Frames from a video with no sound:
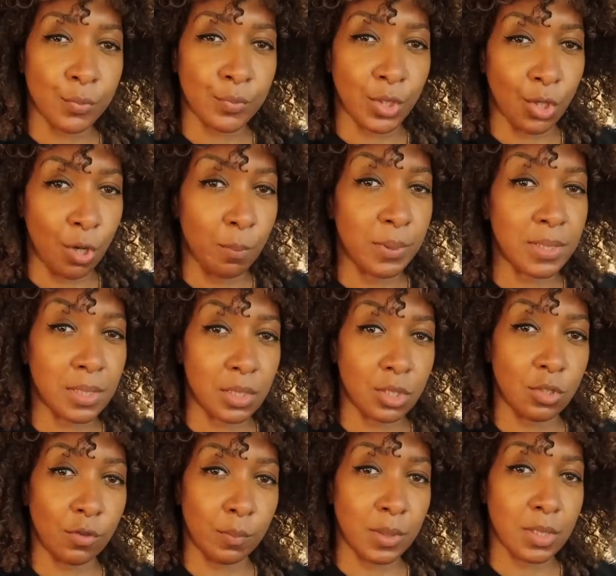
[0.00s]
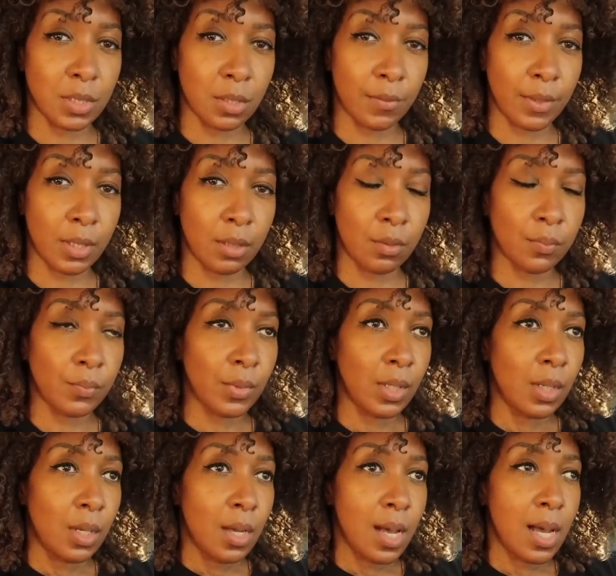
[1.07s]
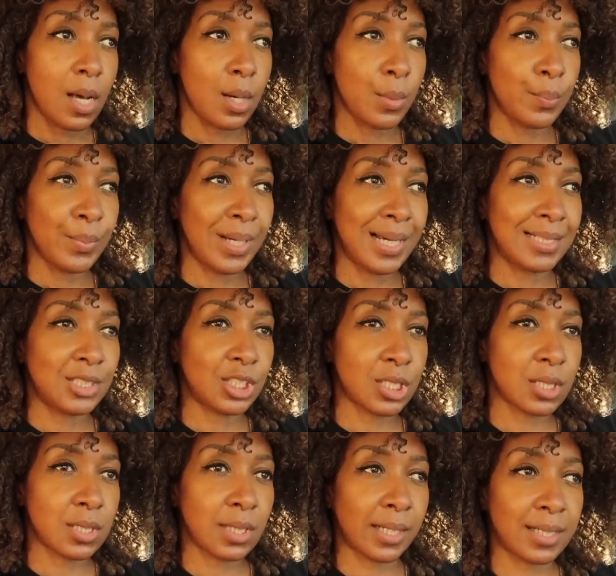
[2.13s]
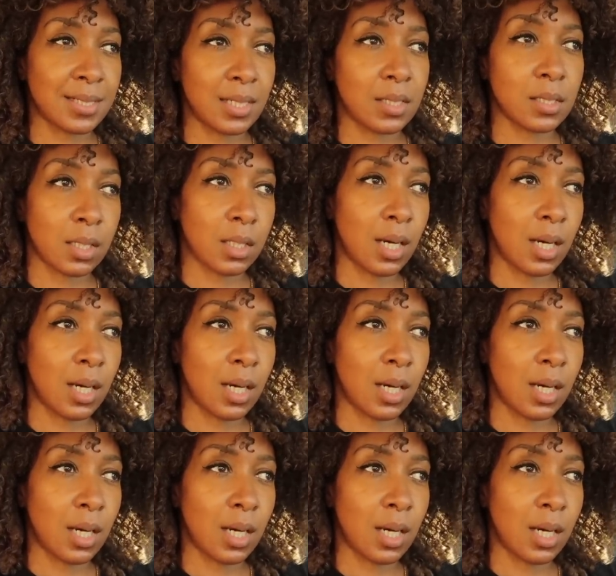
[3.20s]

the composition of the material, and just like I said,